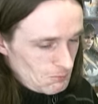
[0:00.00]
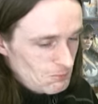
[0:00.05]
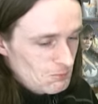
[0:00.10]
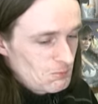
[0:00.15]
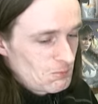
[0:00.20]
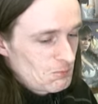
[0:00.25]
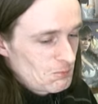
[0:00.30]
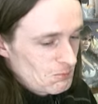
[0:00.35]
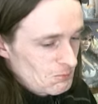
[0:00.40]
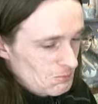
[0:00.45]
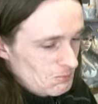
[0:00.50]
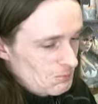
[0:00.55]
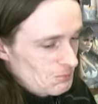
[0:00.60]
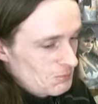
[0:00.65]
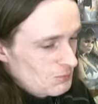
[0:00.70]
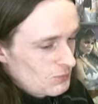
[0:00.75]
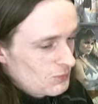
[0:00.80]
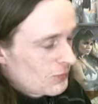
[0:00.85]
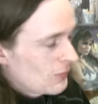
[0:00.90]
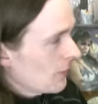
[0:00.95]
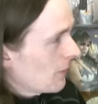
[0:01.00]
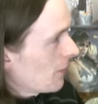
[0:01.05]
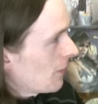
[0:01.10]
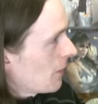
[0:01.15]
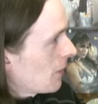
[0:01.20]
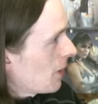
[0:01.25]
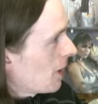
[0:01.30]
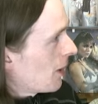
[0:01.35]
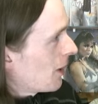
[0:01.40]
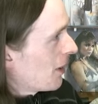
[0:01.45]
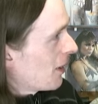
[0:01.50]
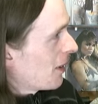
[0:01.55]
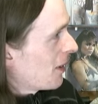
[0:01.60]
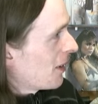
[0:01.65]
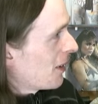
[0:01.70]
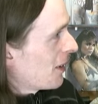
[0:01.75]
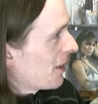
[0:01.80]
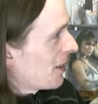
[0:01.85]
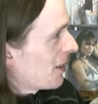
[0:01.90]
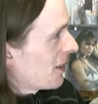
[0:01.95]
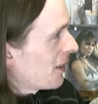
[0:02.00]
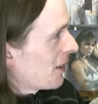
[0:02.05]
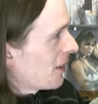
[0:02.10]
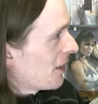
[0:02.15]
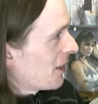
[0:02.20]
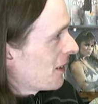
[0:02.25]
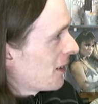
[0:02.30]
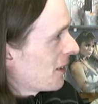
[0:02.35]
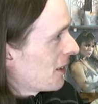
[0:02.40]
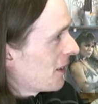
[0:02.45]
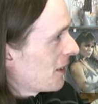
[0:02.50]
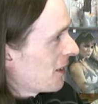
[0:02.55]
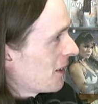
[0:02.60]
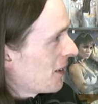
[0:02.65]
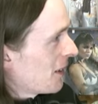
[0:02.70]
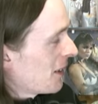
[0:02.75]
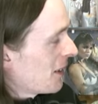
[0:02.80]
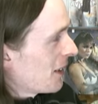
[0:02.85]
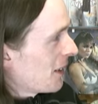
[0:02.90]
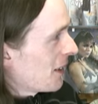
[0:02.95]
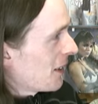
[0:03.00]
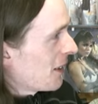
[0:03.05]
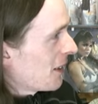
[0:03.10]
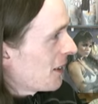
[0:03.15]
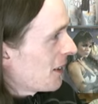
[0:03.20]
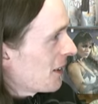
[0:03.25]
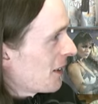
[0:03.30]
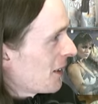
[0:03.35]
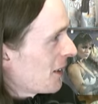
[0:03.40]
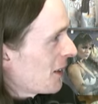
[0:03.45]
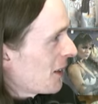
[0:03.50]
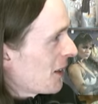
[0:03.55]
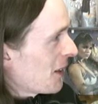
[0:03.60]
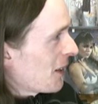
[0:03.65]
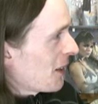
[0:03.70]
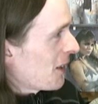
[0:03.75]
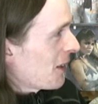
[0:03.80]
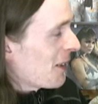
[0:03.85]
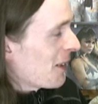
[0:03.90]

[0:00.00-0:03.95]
(silent)